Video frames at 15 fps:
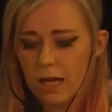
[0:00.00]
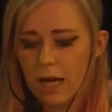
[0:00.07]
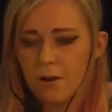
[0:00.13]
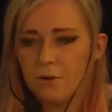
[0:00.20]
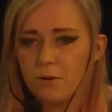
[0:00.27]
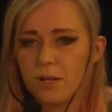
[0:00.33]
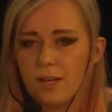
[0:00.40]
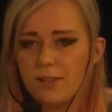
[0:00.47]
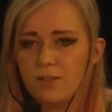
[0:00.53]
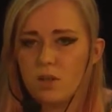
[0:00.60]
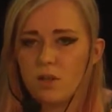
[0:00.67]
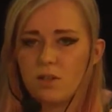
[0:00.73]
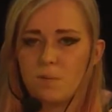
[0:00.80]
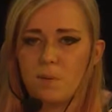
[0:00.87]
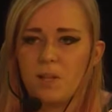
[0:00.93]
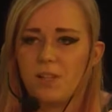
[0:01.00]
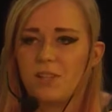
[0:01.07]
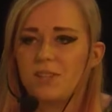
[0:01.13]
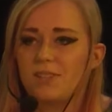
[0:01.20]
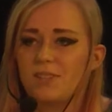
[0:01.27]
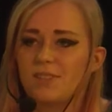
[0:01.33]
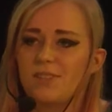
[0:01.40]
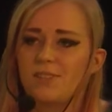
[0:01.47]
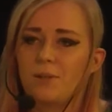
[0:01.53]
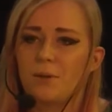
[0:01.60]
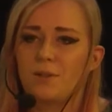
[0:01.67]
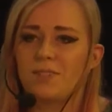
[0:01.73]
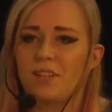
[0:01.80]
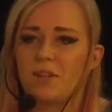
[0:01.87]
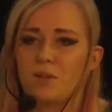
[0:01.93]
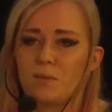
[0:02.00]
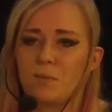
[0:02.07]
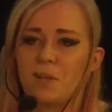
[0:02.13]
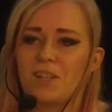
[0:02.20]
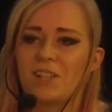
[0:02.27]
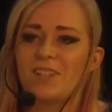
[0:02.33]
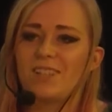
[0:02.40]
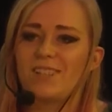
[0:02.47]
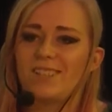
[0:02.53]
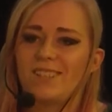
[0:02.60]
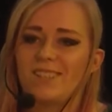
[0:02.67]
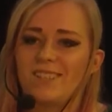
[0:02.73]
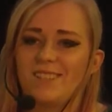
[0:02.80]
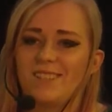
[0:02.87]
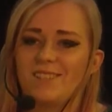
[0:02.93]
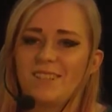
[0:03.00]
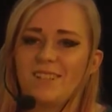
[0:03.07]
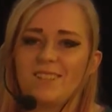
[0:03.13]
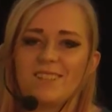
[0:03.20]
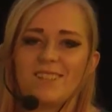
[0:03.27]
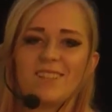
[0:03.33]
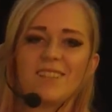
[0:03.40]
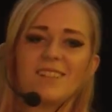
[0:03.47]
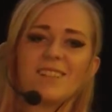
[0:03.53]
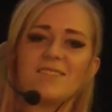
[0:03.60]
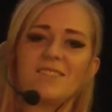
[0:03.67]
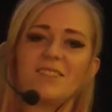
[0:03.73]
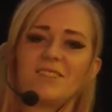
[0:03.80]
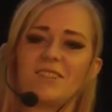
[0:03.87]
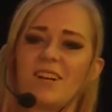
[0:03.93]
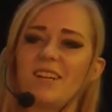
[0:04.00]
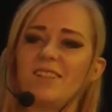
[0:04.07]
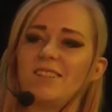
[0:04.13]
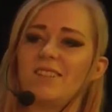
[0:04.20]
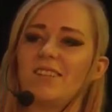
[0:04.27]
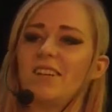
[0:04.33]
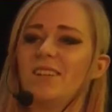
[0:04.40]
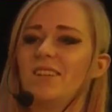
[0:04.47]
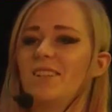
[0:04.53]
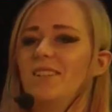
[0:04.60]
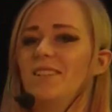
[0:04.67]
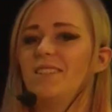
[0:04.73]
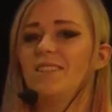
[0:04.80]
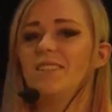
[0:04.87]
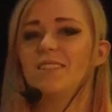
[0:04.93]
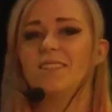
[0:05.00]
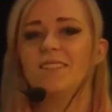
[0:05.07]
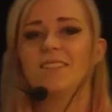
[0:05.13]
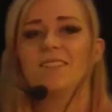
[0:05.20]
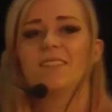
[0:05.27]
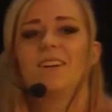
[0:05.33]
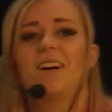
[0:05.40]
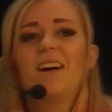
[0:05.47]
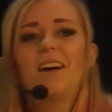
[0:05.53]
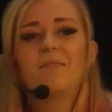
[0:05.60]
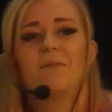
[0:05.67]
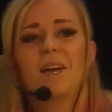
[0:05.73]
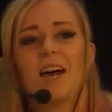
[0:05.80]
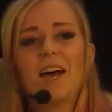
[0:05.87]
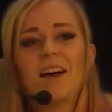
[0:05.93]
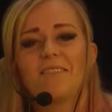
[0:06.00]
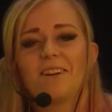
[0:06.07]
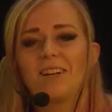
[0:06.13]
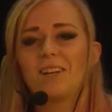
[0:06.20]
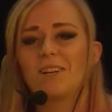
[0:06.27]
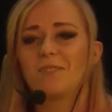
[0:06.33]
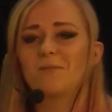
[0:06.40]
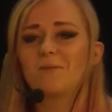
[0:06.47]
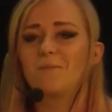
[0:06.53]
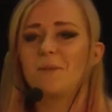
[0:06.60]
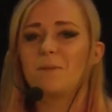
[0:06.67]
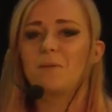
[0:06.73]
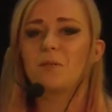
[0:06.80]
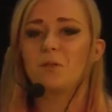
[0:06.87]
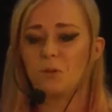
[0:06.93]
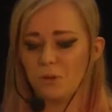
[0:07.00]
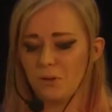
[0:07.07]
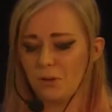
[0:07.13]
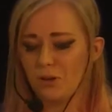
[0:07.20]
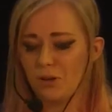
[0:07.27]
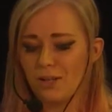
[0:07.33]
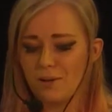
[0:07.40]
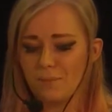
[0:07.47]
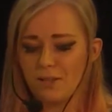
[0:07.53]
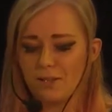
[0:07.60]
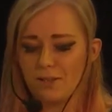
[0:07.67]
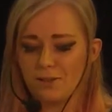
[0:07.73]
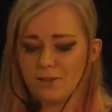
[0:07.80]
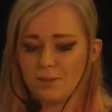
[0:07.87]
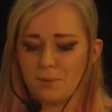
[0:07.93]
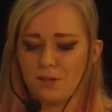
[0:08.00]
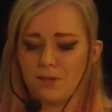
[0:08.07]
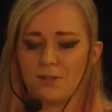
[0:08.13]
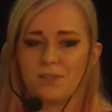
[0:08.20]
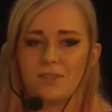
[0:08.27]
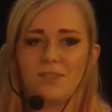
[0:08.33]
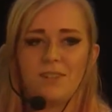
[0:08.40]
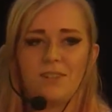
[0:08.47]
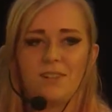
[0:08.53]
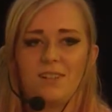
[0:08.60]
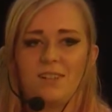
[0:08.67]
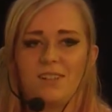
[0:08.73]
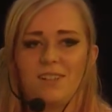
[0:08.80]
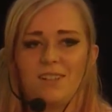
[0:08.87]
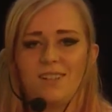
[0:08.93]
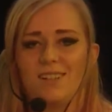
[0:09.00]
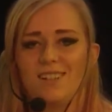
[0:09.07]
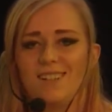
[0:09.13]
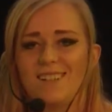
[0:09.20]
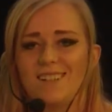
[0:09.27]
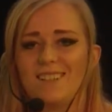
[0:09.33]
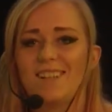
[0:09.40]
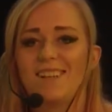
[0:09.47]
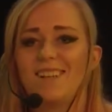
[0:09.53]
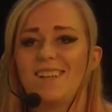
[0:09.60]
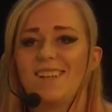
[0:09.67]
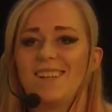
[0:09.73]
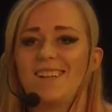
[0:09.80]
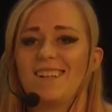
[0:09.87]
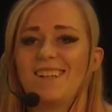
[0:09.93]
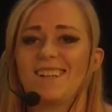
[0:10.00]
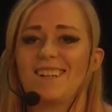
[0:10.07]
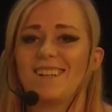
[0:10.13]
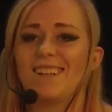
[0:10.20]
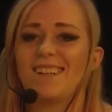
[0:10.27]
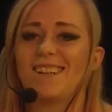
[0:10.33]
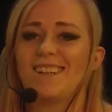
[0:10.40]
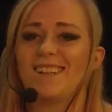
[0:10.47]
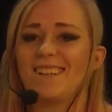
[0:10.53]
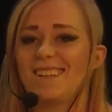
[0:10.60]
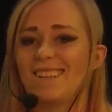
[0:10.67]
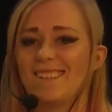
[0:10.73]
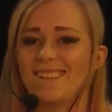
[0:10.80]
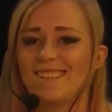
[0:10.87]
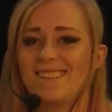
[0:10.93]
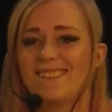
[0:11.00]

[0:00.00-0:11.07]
Are you guys cosplayers? Who is a cosplayer? Raise your hand, yeah. And we have a lot of people who are gonna be a cosplayers. Yay, yay.